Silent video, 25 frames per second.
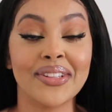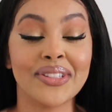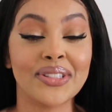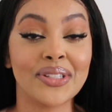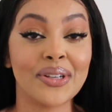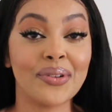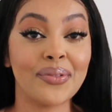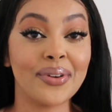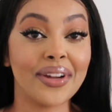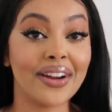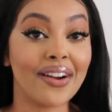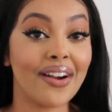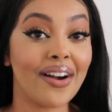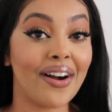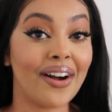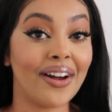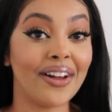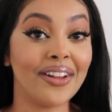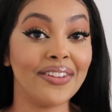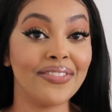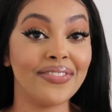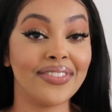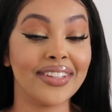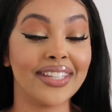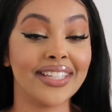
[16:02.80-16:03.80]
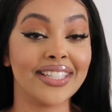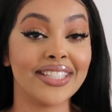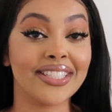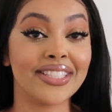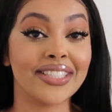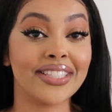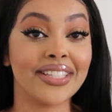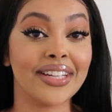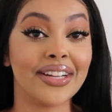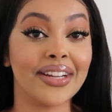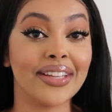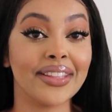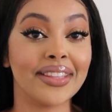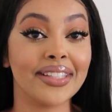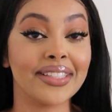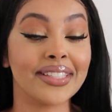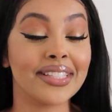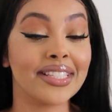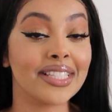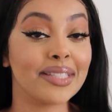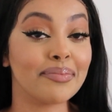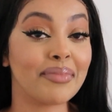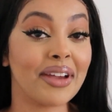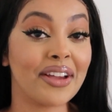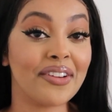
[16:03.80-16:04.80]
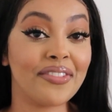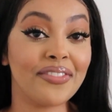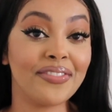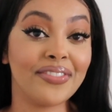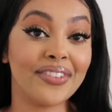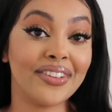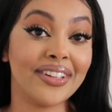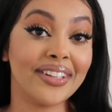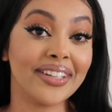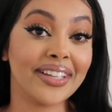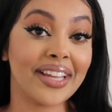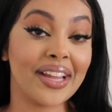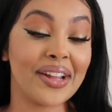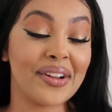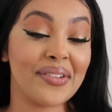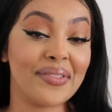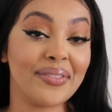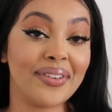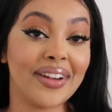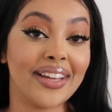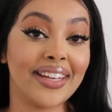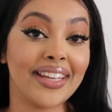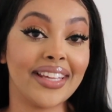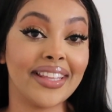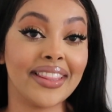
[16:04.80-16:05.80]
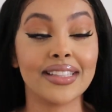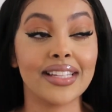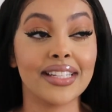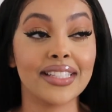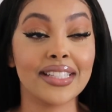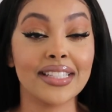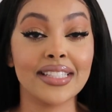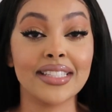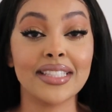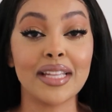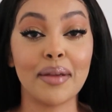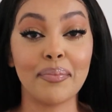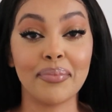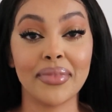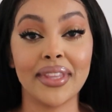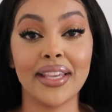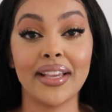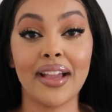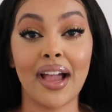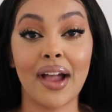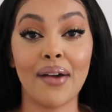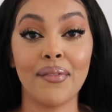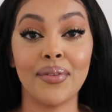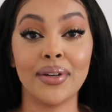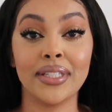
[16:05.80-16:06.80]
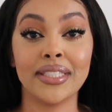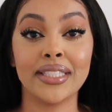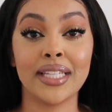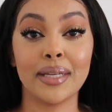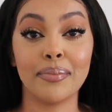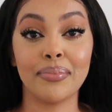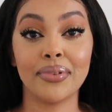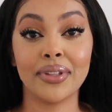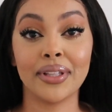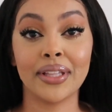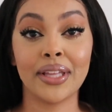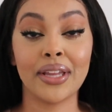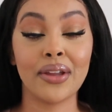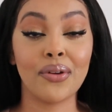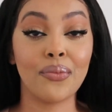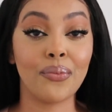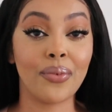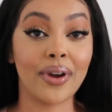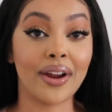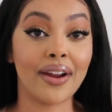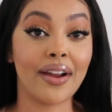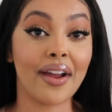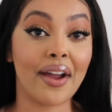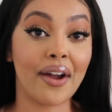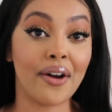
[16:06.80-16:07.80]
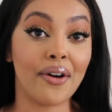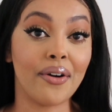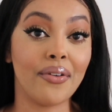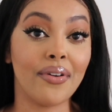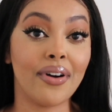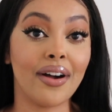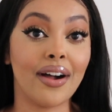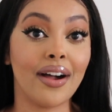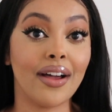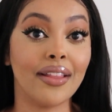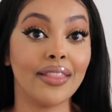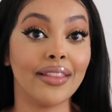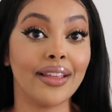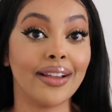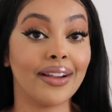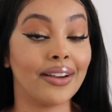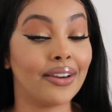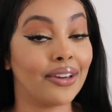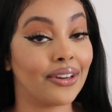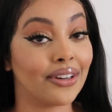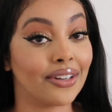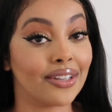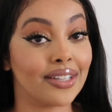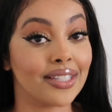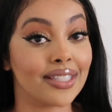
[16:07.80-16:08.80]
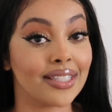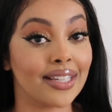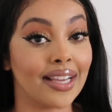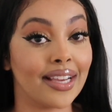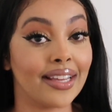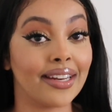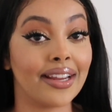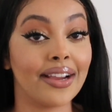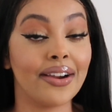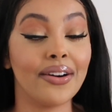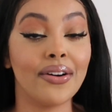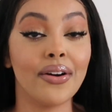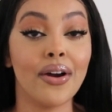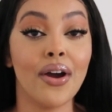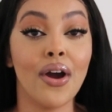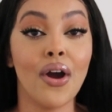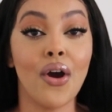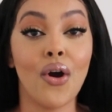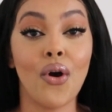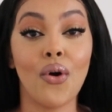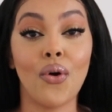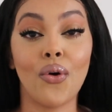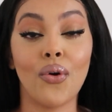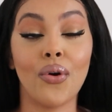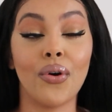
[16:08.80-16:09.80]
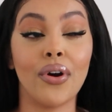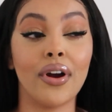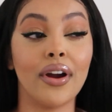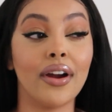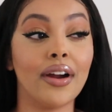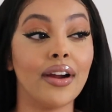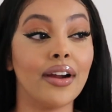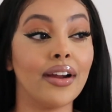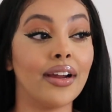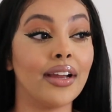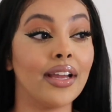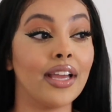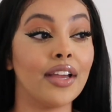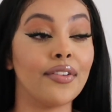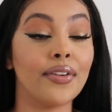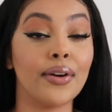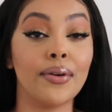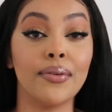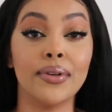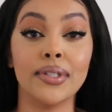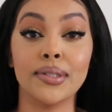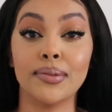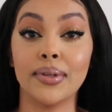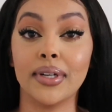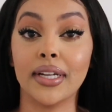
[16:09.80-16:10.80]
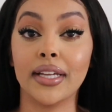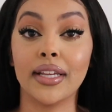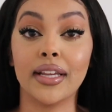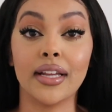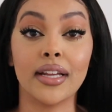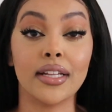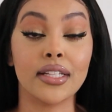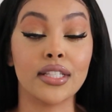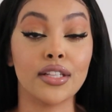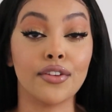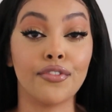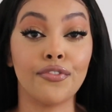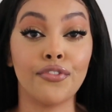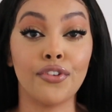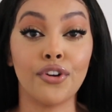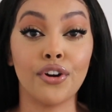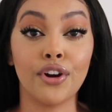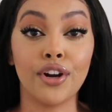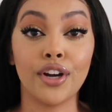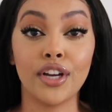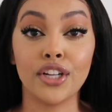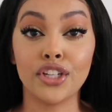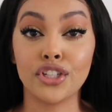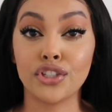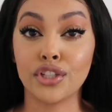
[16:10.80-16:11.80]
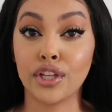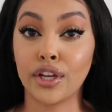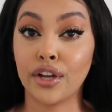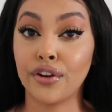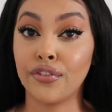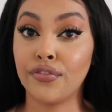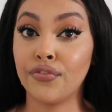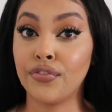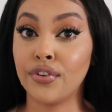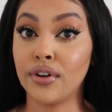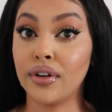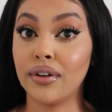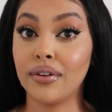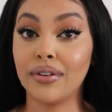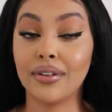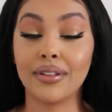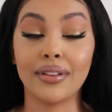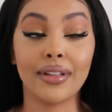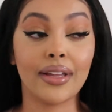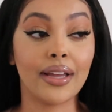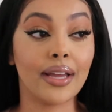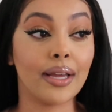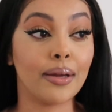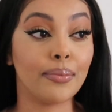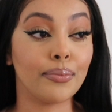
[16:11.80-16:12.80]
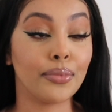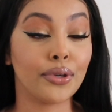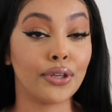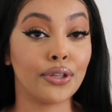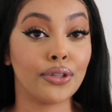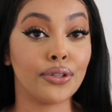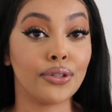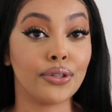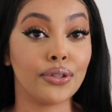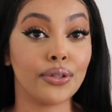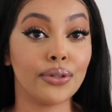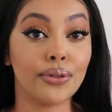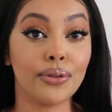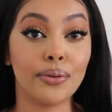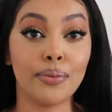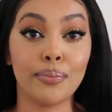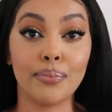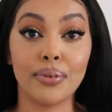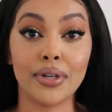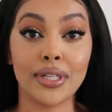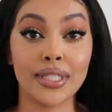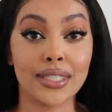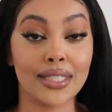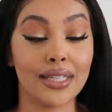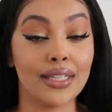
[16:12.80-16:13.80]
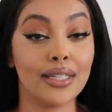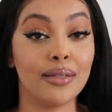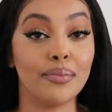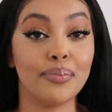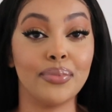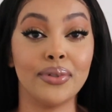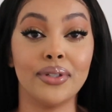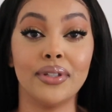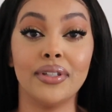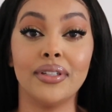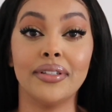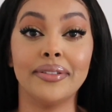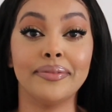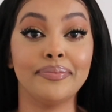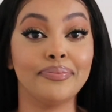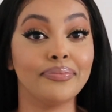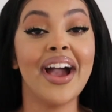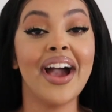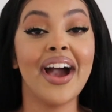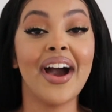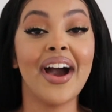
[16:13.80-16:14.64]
So we are all finished here. This is my full get ready. This is something I would typically wear out on like a girl's night out, or if I was working at Sephora, just like a full glam, cute, presentable.